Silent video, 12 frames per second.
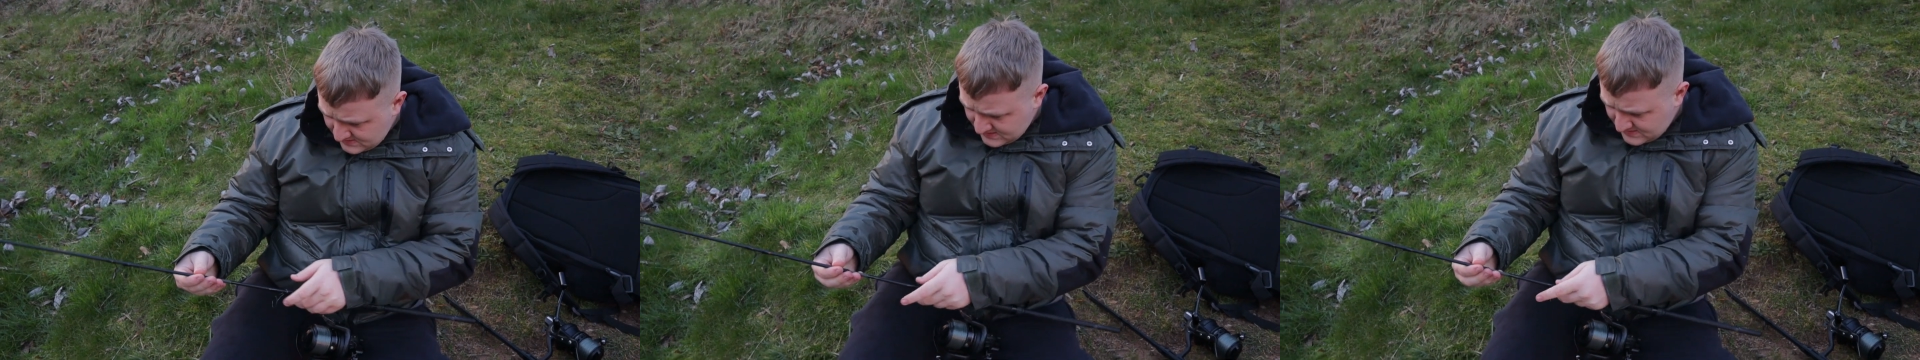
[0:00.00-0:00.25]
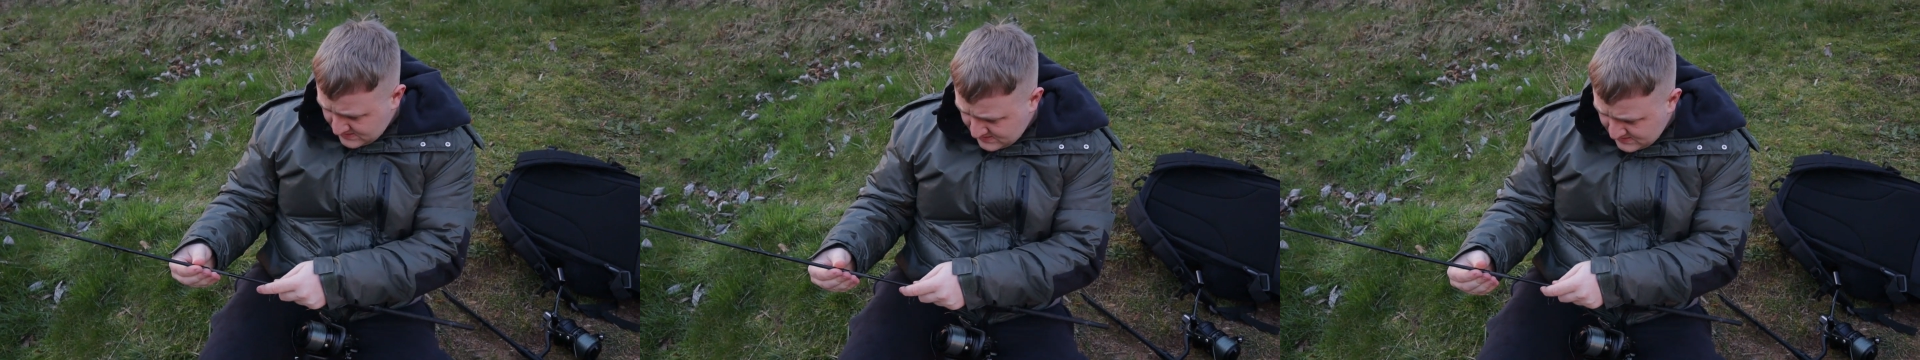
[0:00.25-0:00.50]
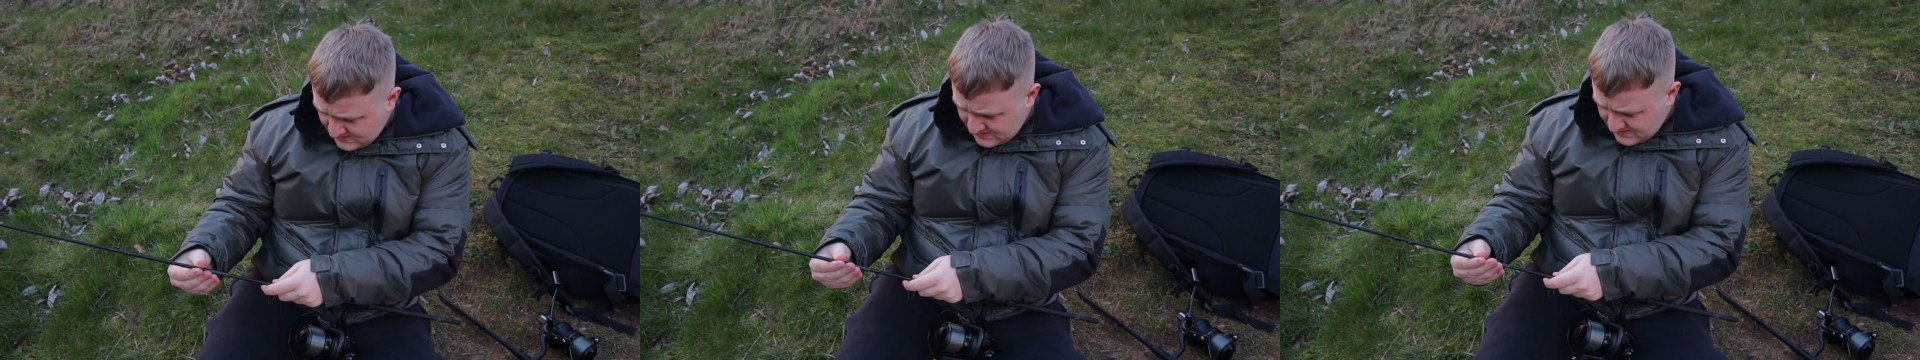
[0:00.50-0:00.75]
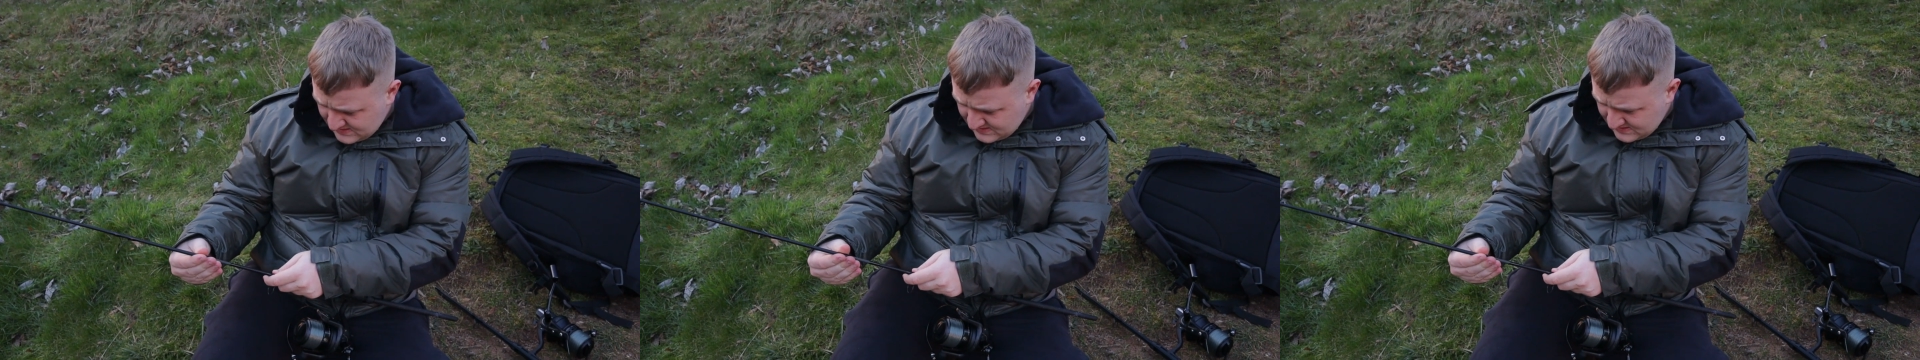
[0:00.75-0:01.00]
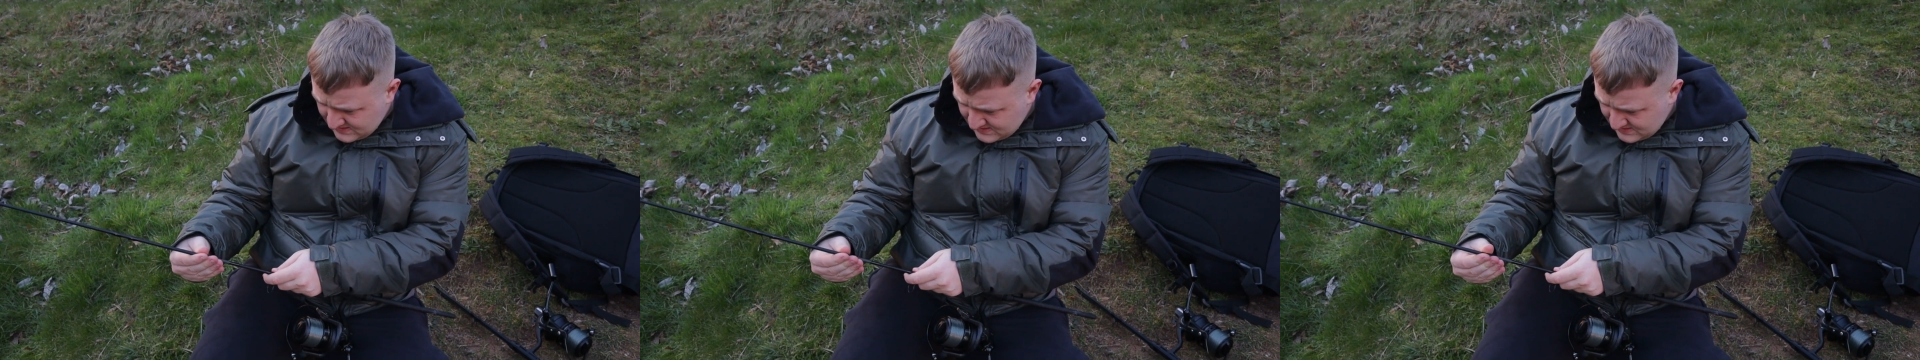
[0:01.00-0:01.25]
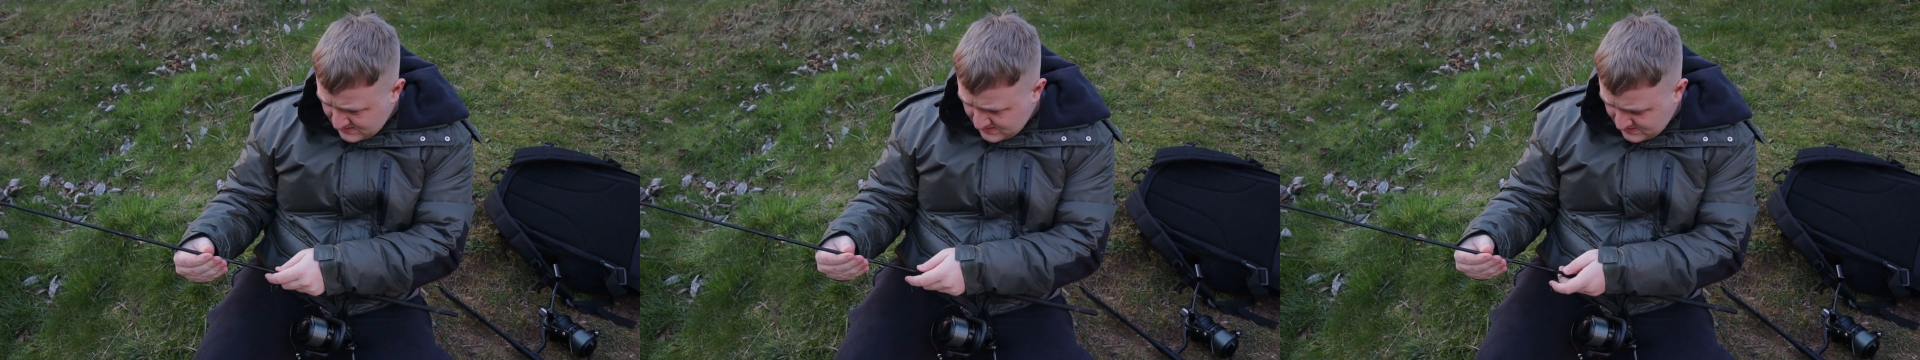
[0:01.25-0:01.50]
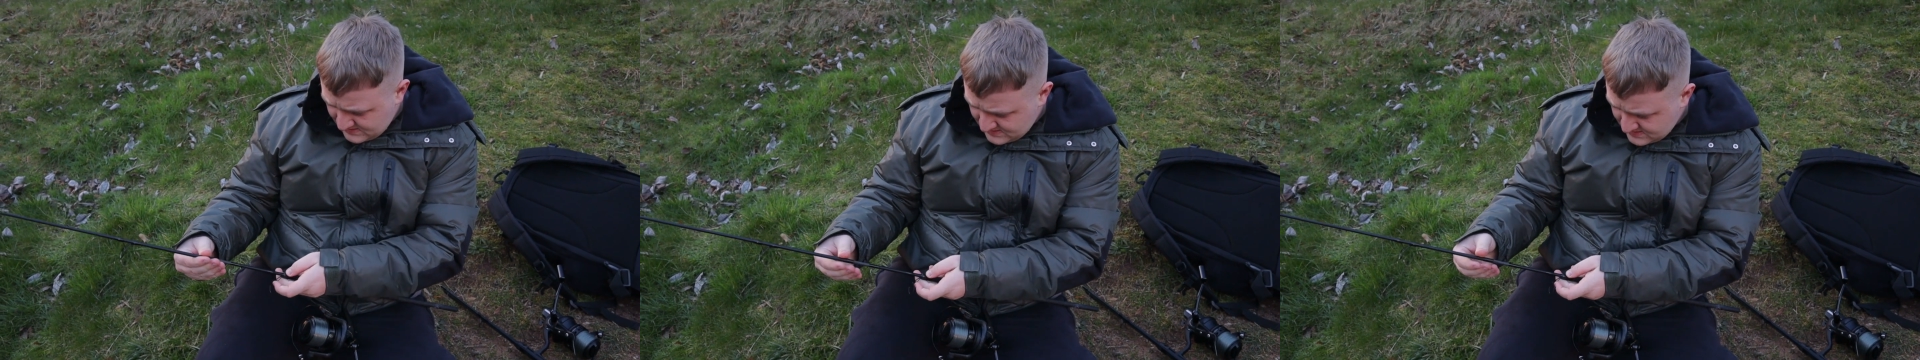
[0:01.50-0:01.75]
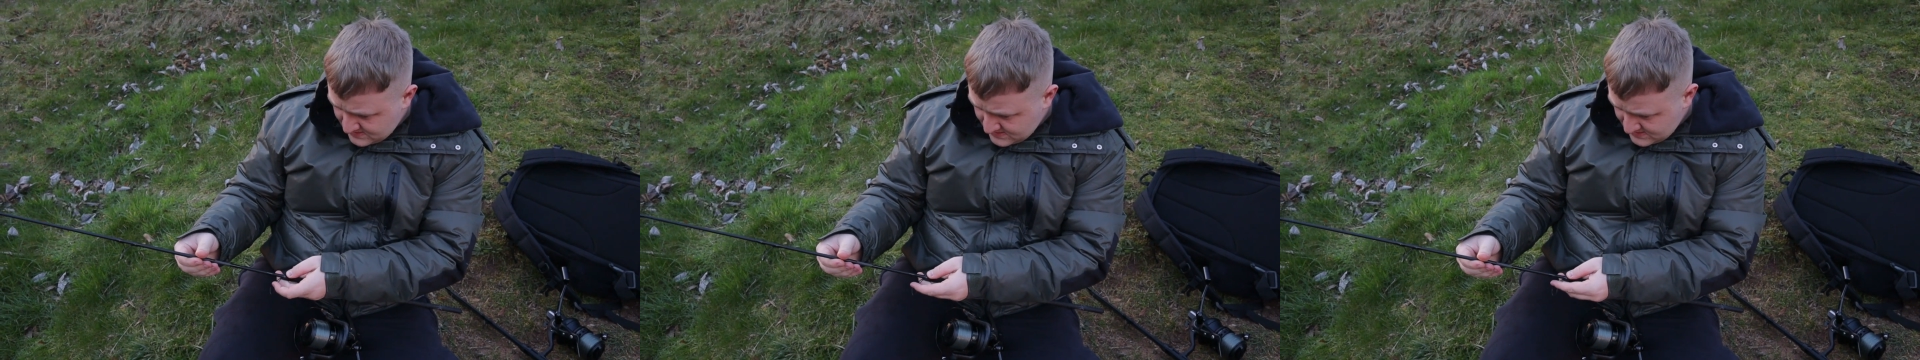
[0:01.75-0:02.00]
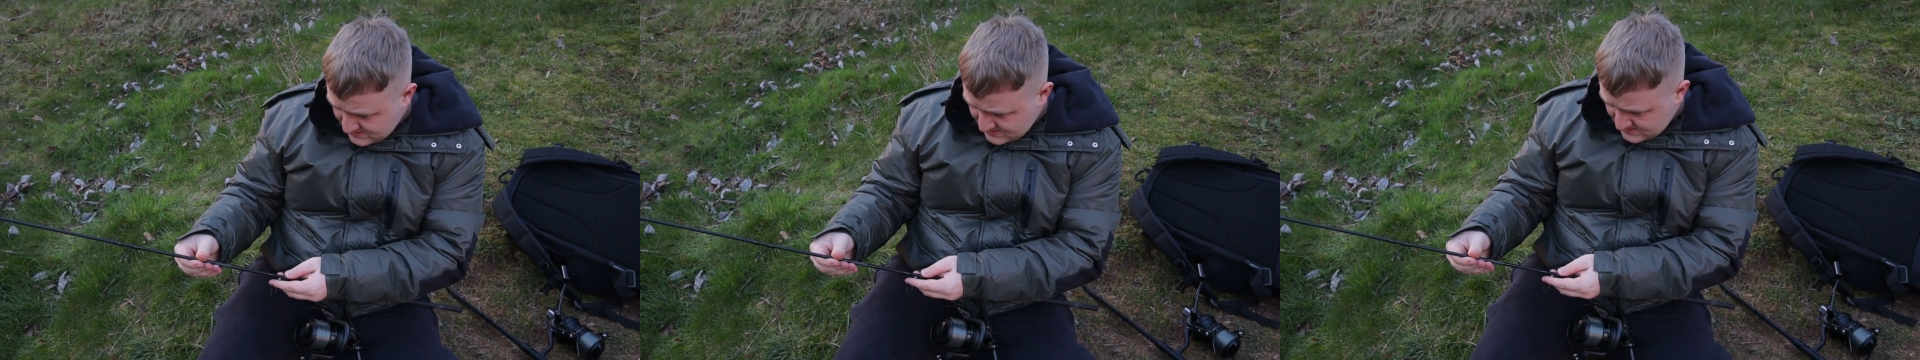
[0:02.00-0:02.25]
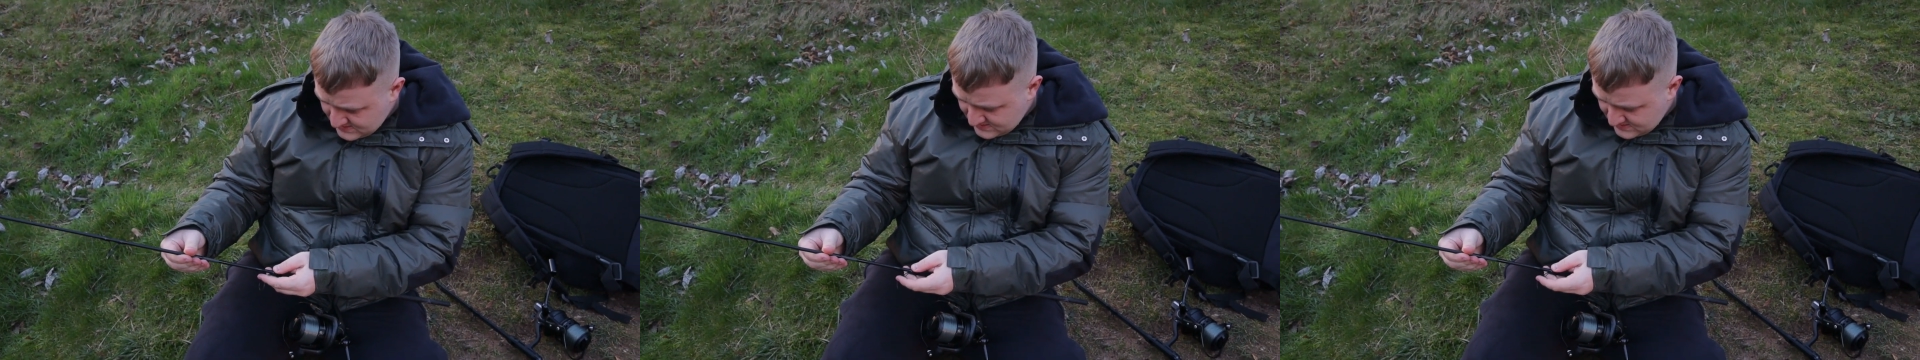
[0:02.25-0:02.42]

[no speech]